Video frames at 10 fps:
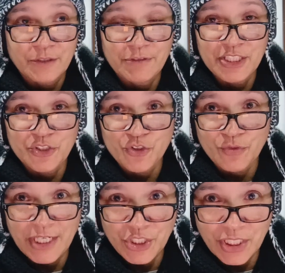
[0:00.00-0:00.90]

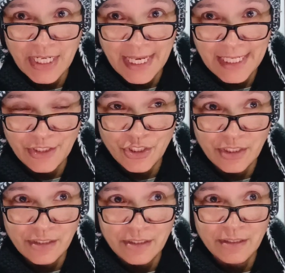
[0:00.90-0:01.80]
registration
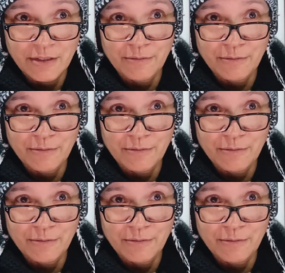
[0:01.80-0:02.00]
agent